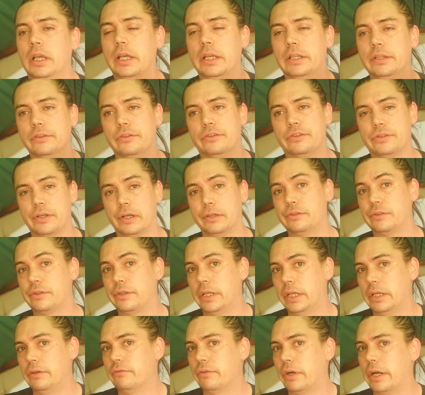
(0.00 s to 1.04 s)
and
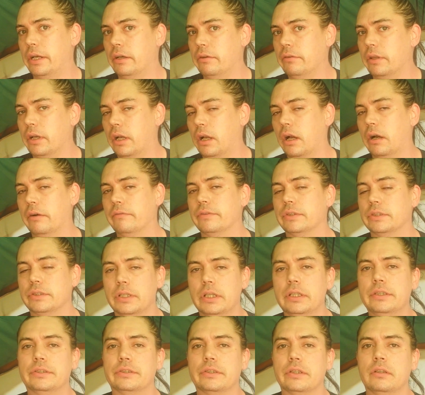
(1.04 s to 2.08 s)
such derail the
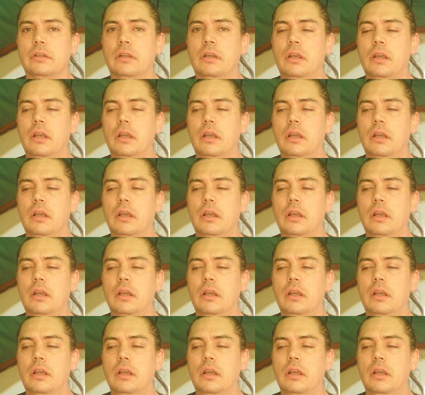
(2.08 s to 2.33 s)
conversation.